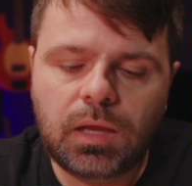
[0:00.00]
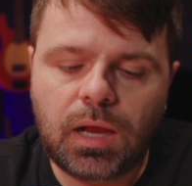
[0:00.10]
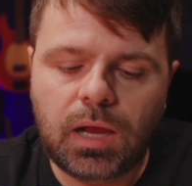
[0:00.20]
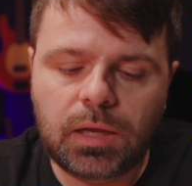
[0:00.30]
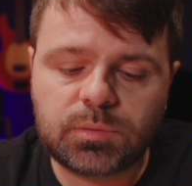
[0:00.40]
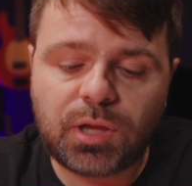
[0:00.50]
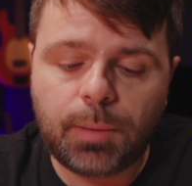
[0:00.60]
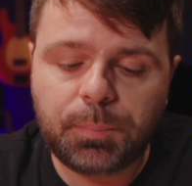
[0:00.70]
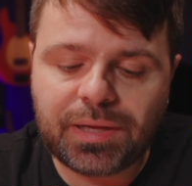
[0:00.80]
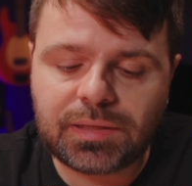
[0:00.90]
So I
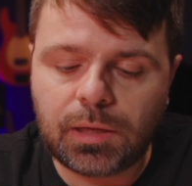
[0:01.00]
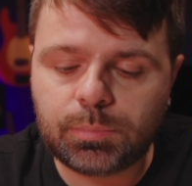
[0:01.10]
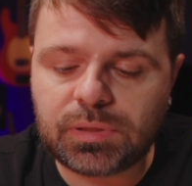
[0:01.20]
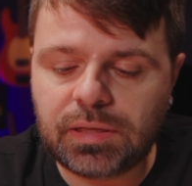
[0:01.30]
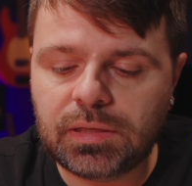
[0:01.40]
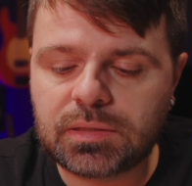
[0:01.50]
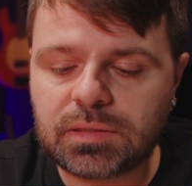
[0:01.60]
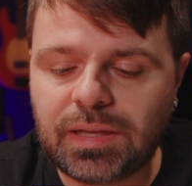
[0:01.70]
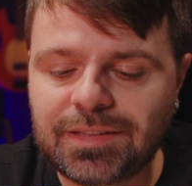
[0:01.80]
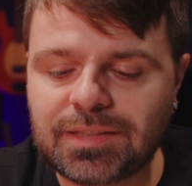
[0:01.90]
picked up
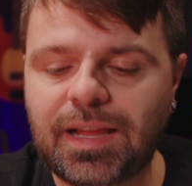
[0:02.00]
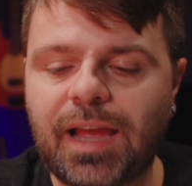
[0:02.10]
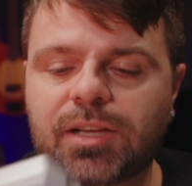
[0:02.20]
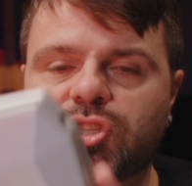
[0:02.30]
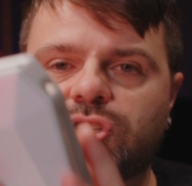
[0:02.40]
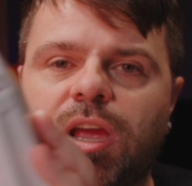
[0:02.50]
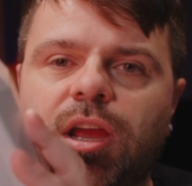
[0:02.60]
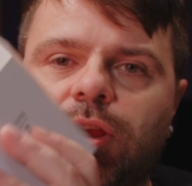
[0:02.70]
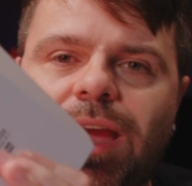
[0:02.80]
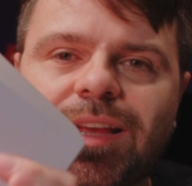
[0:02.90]
this Instax
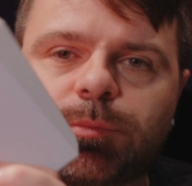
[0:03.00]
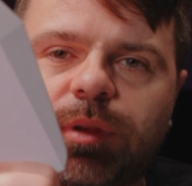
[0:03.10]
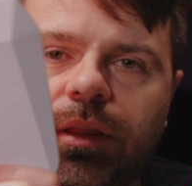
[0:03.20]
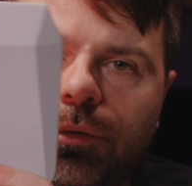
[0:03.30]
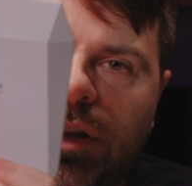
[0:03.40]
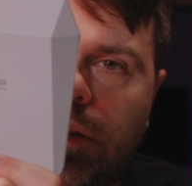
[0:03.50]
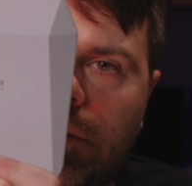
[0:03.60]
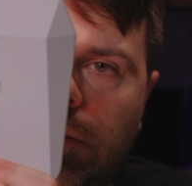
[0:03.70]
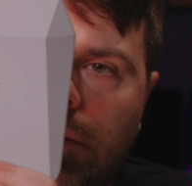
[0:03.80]
Share SP3